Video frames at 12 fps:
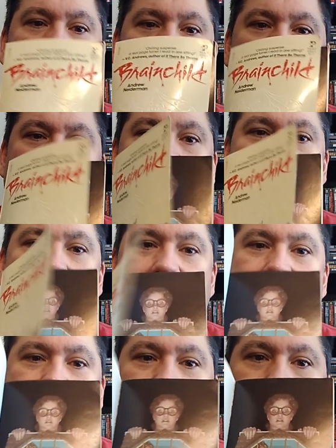And this one has
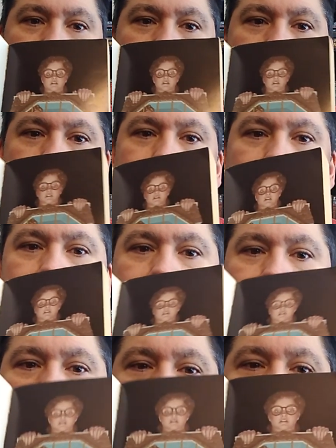a step back cover
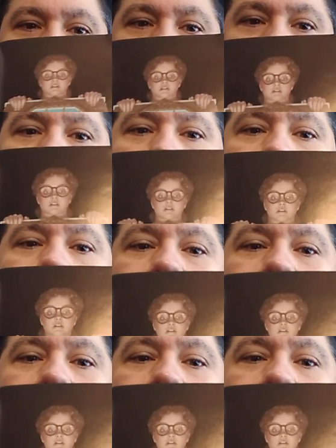right there.